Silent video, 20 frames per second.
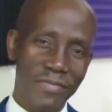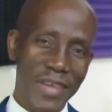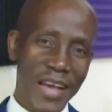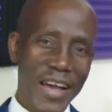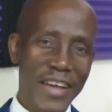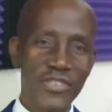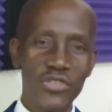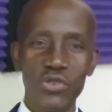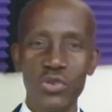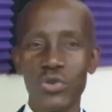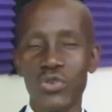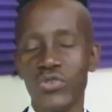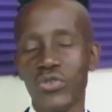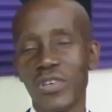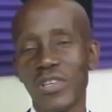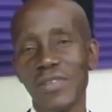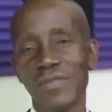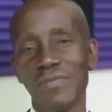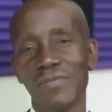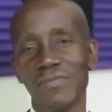As
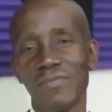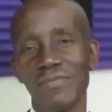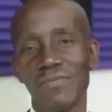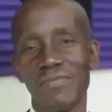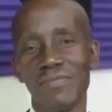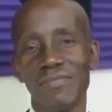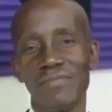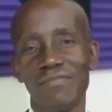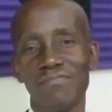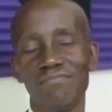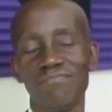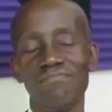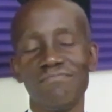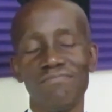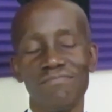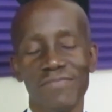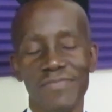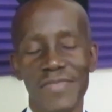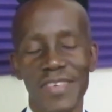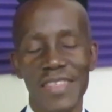usual,
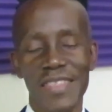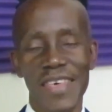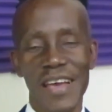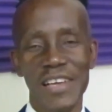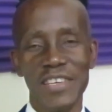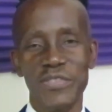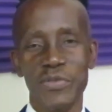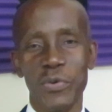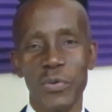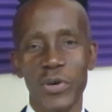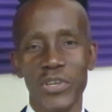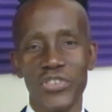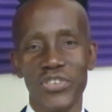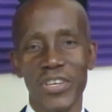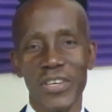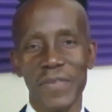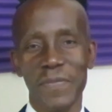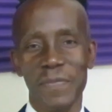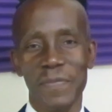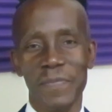thanks for
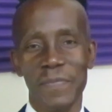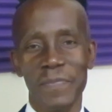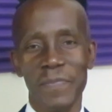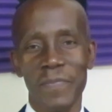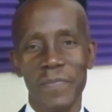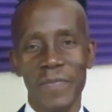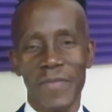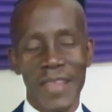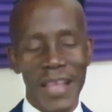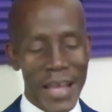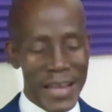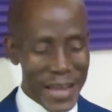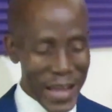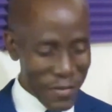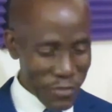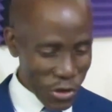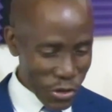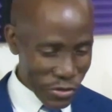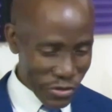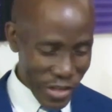watching and
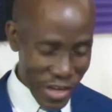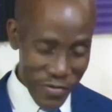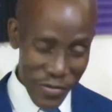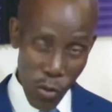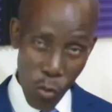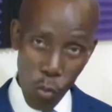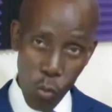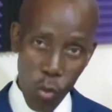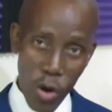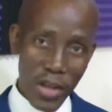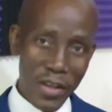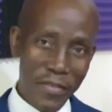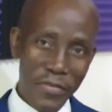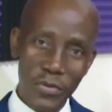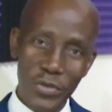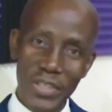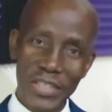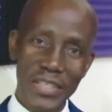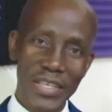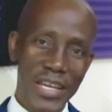have yourself a
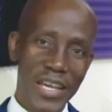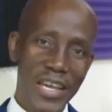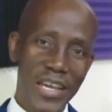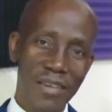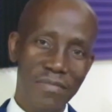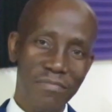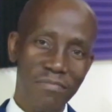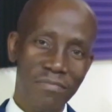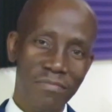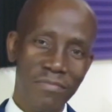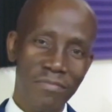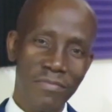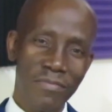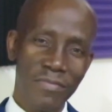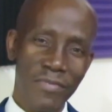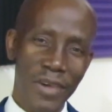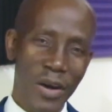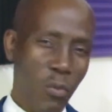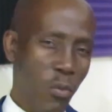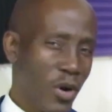wonderful day,
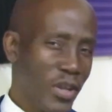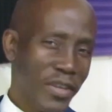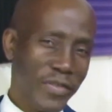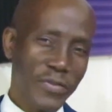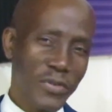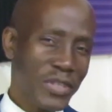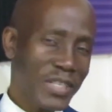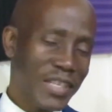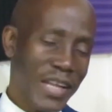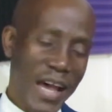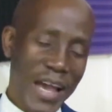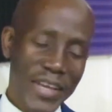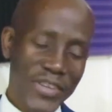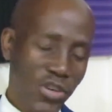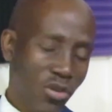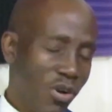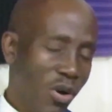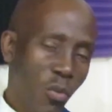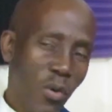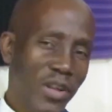a wonderful night,
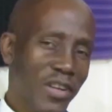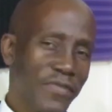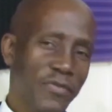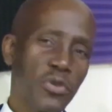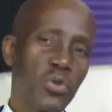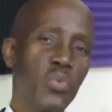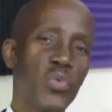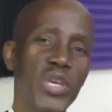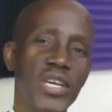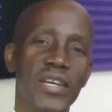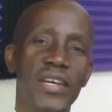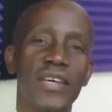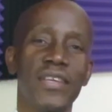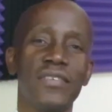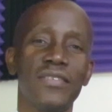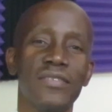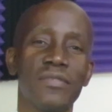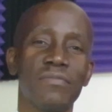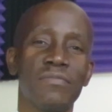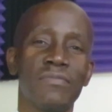or a wonderful
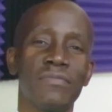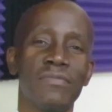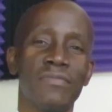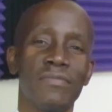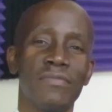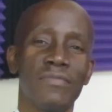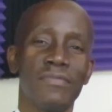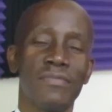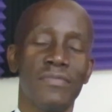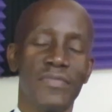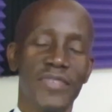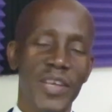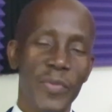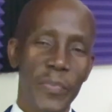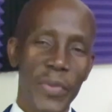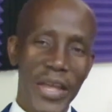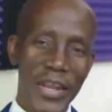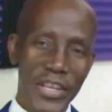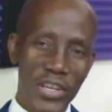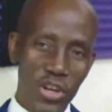weekend,
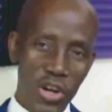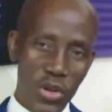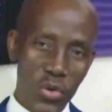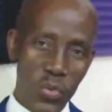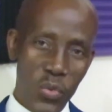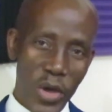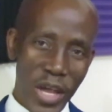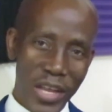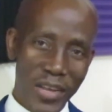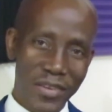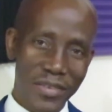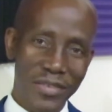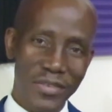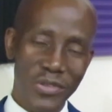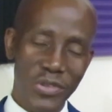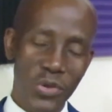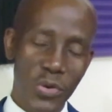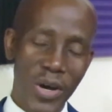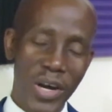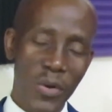depending on when
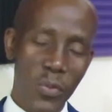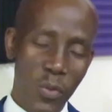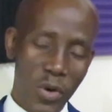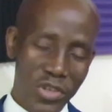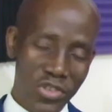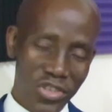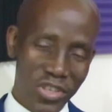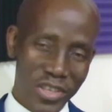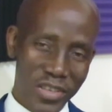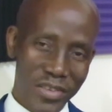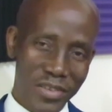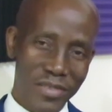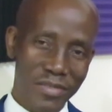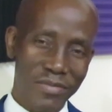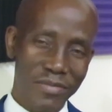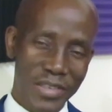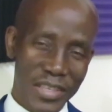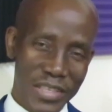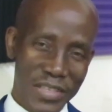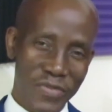you are watching
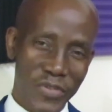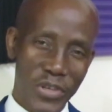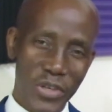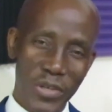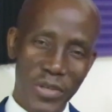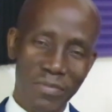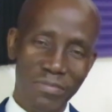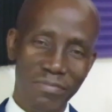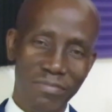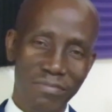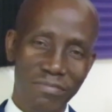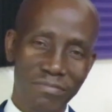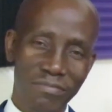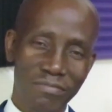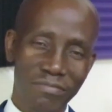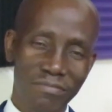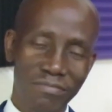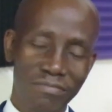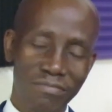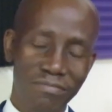this video.
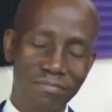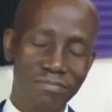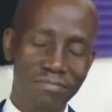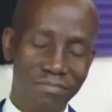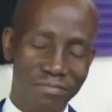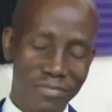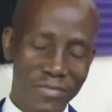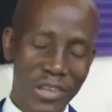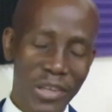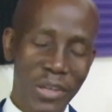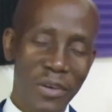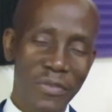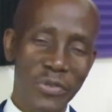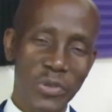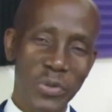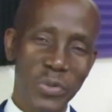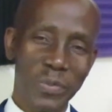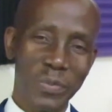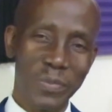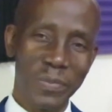Love
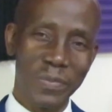you.